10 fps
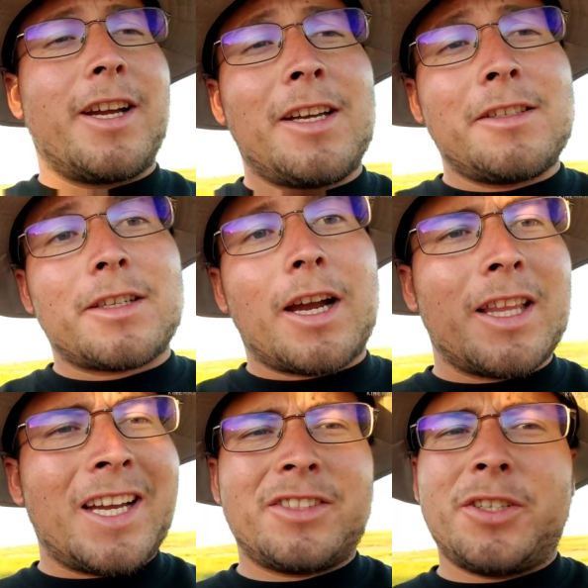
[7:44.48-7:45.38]
guys, I
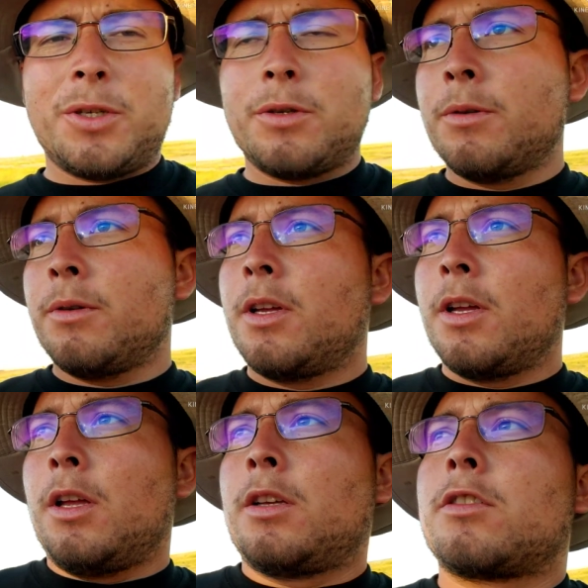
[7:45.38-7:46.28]
lied to you.
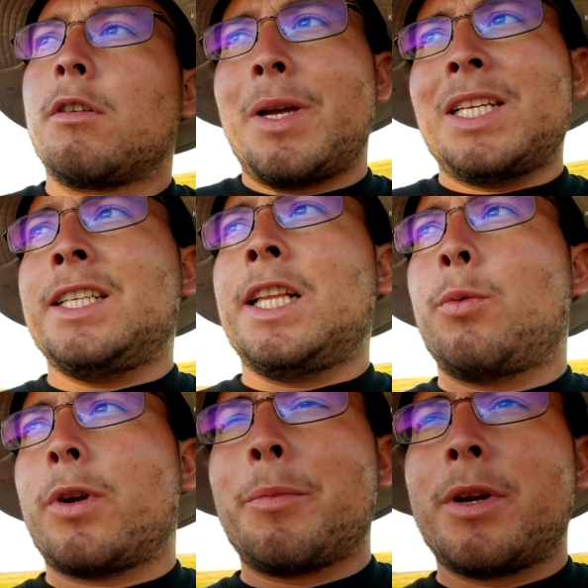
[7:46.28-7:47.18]
So basically
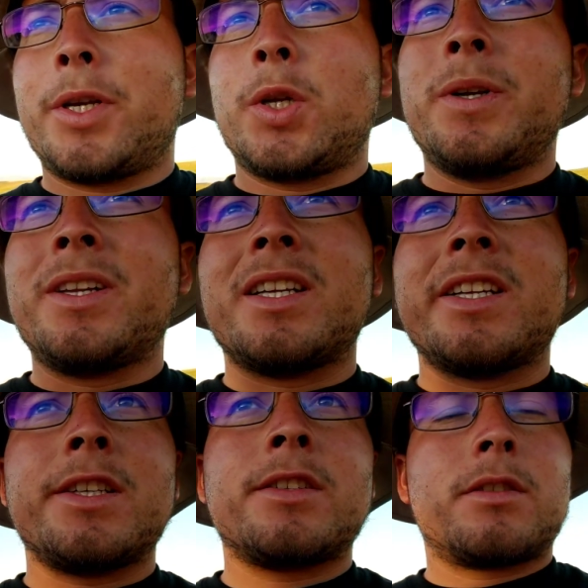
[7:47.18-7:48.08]
what I'm going to be doing
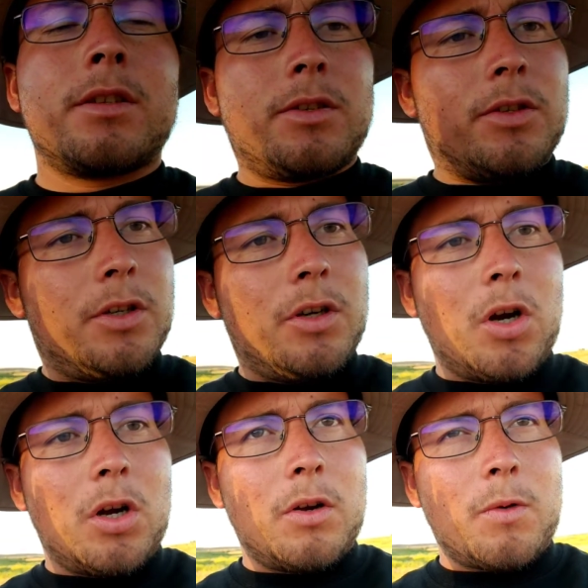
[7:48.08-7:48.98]
is
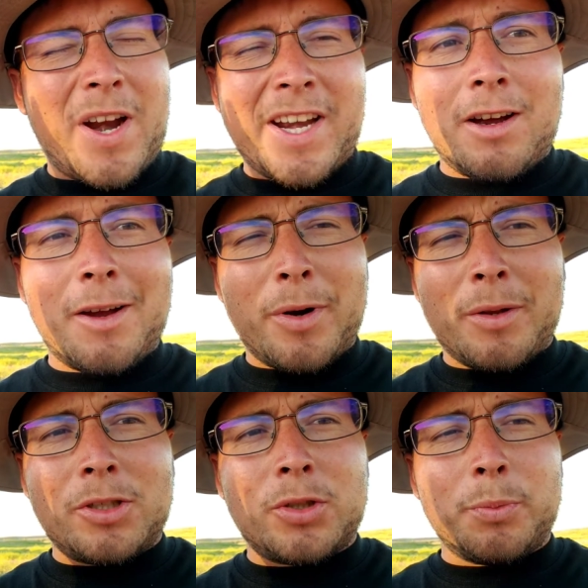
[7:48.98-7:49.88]
right now I'm
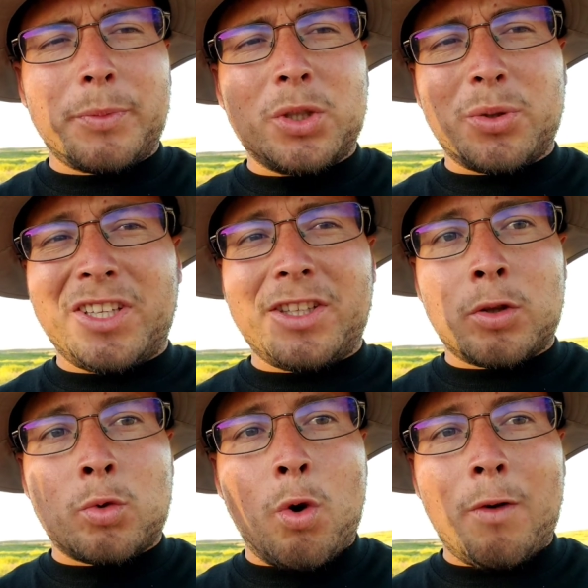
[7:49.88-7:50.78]
going to be shooting
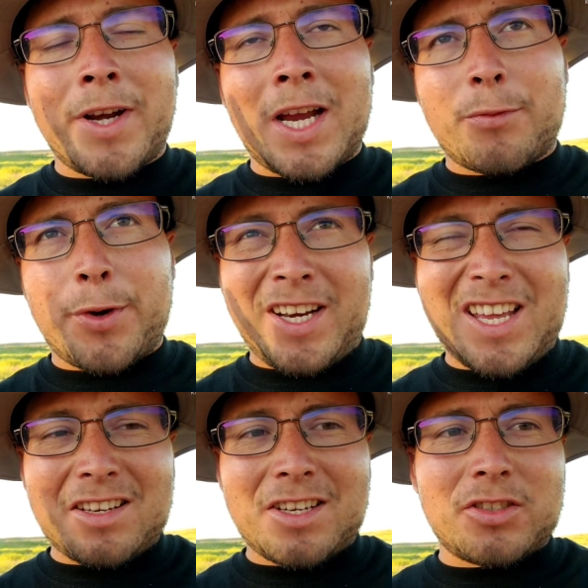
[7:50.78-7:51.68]
the 12 and a half grain
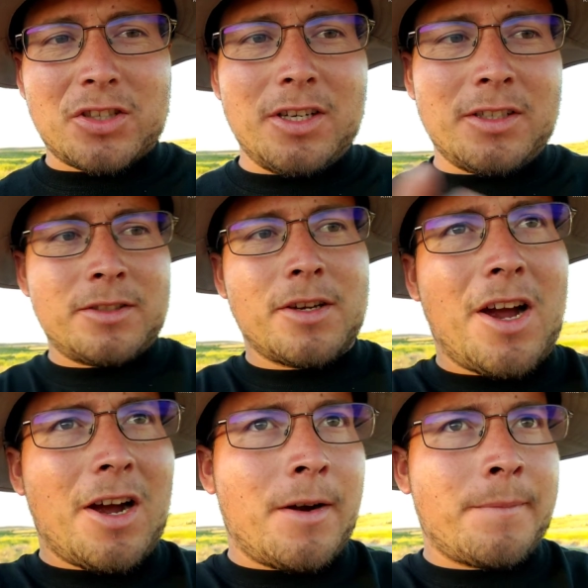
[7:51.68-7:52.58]
NSA slugs.
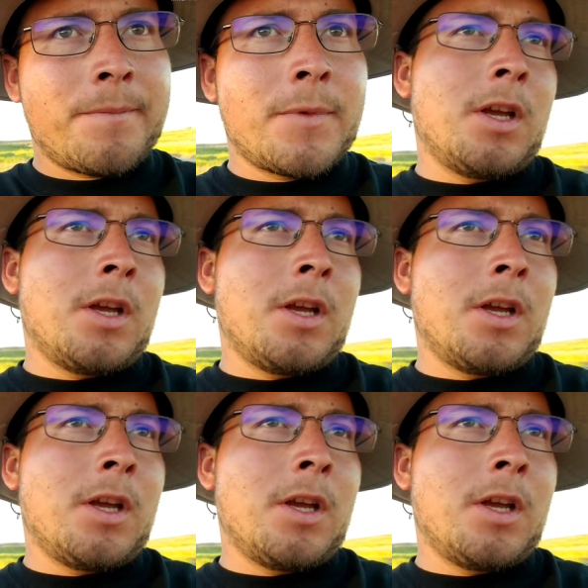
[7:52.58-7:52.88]
Um,